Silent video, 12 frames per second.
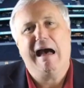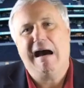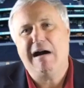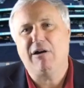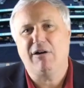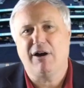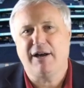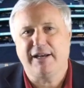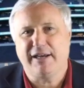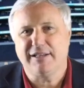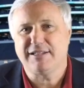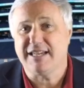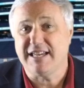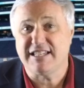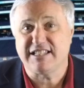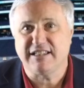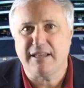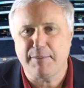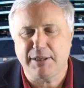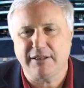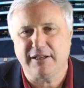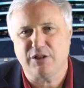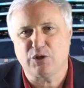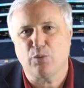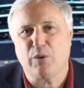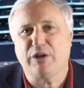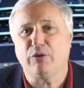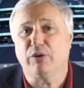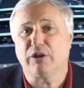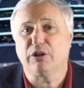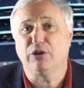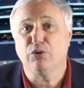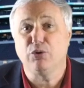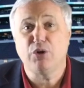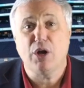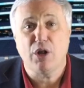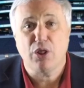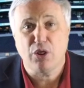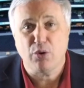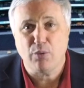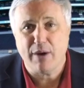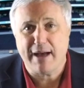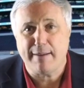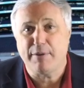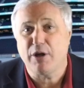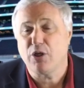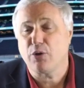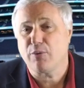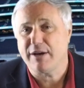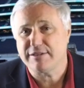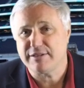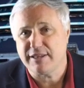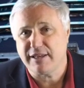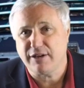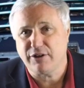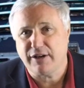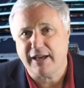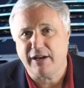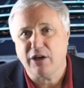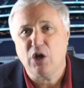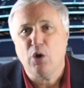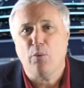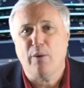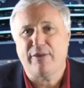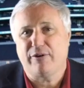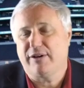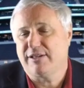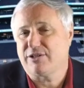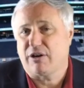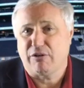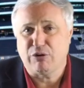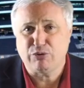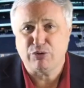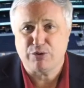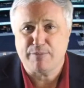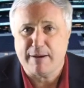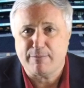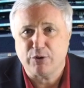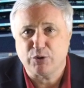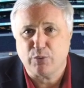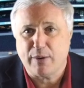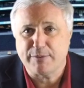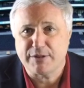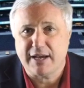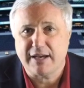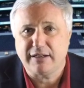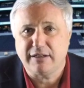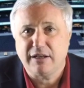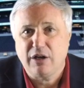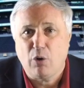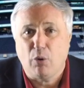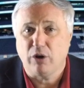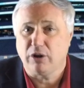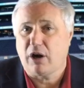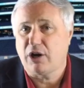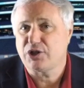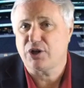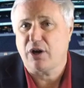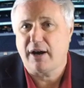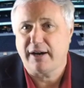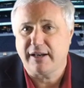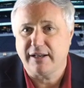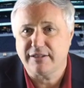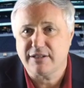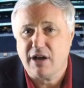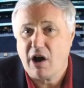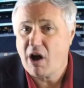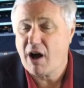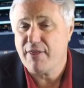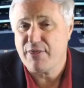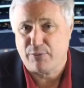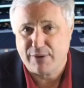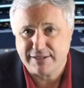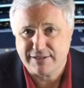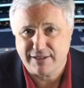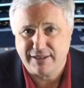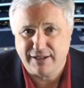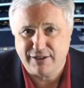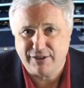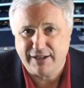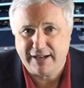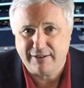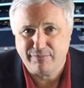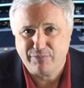Our audience is limitless when you include the web, the rest of the internet, whether it is our own newspaper's website or a larger audience on the rest of the internet.